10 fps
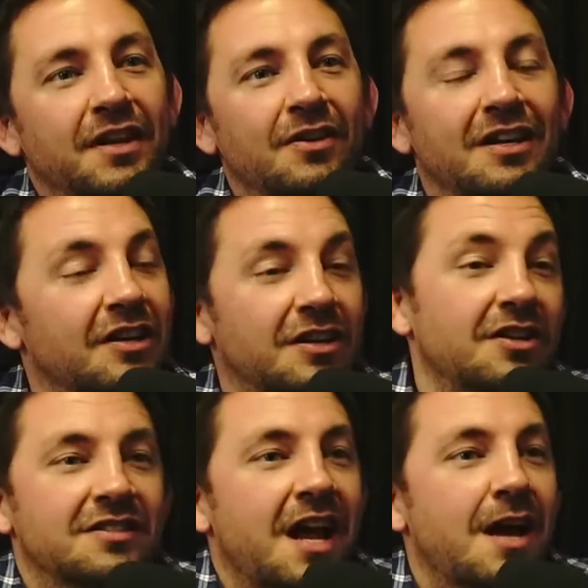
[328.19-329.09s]
and it doesn't
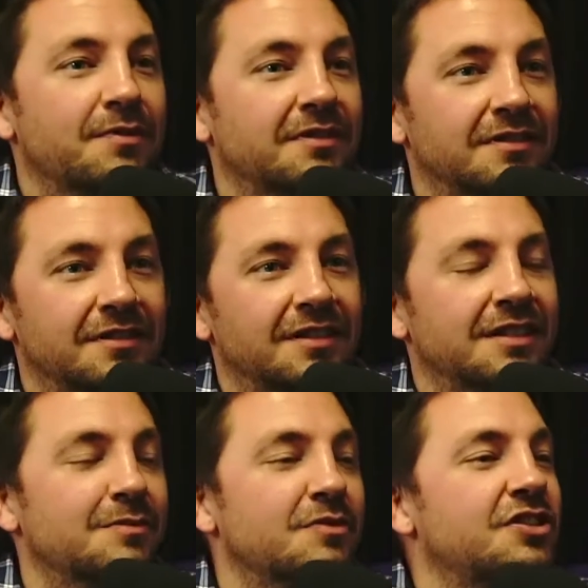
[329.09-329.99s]
happen in the
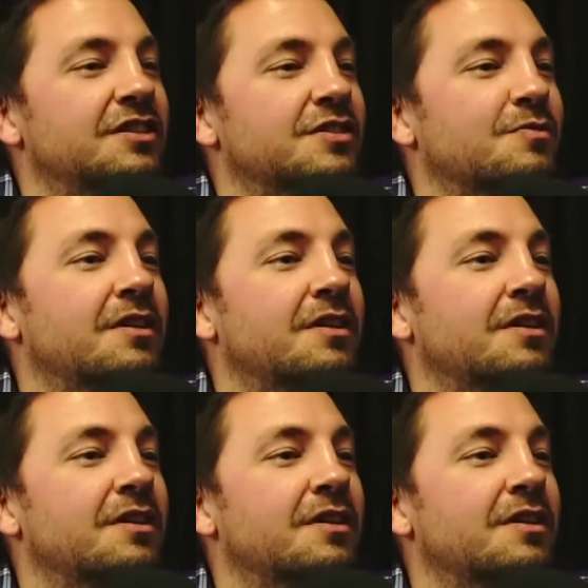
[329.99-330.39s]
machine as well.